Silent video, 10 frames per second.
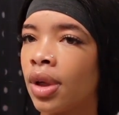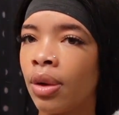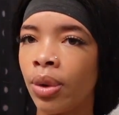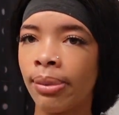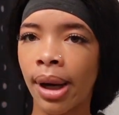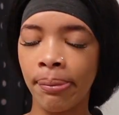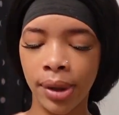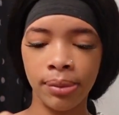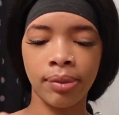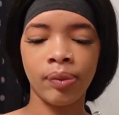With my
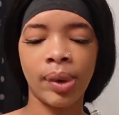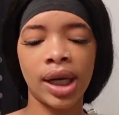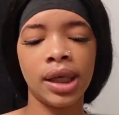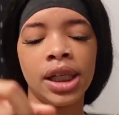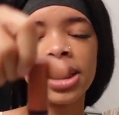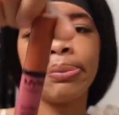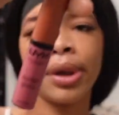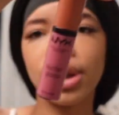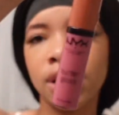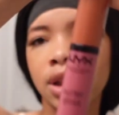NYX
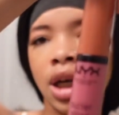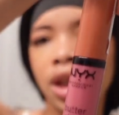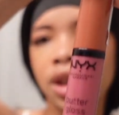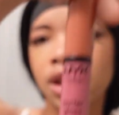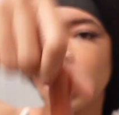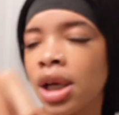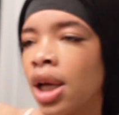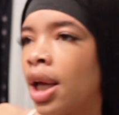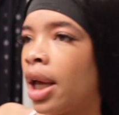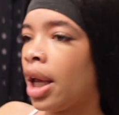Butter Gloss.
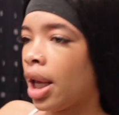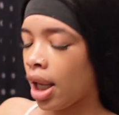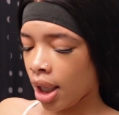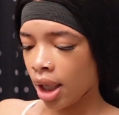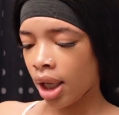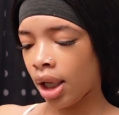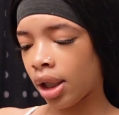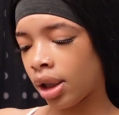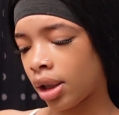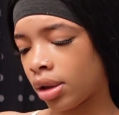
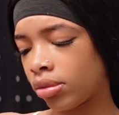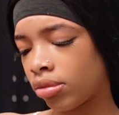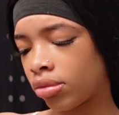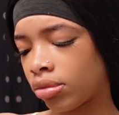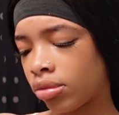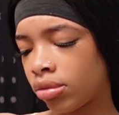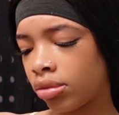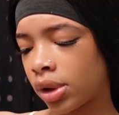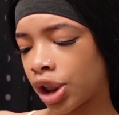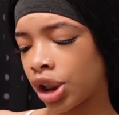In
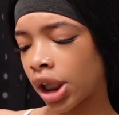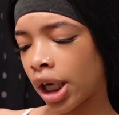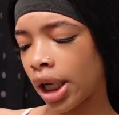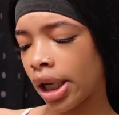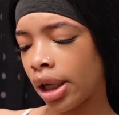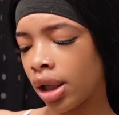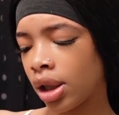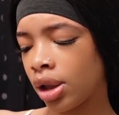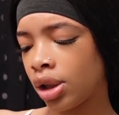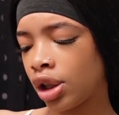the shade
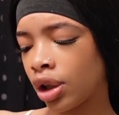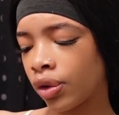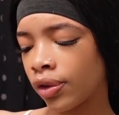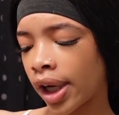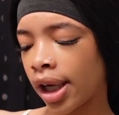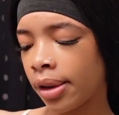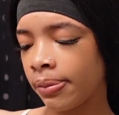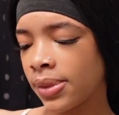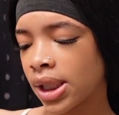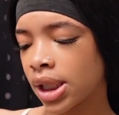
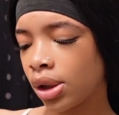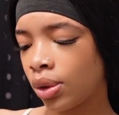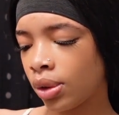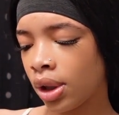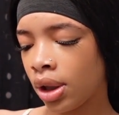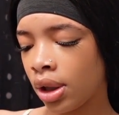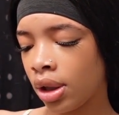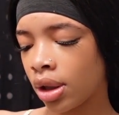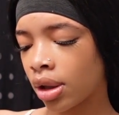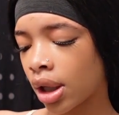Tiramisu.
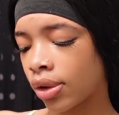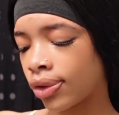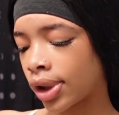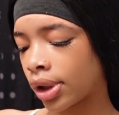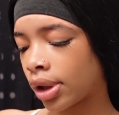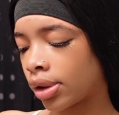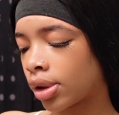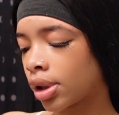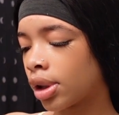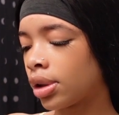Girl, I don't fucking know.
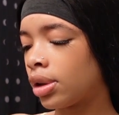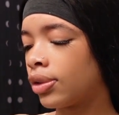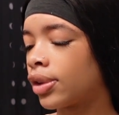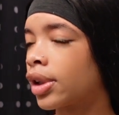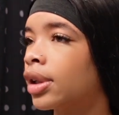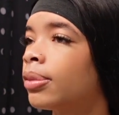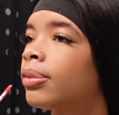Okay? Okay.